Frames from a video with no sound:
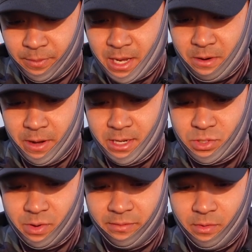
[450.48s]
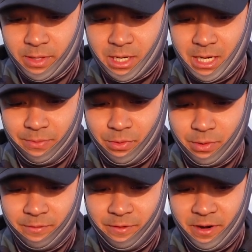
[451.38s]
I run the swivel with the clip through
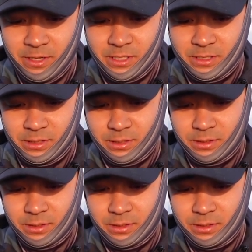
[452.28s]
it first.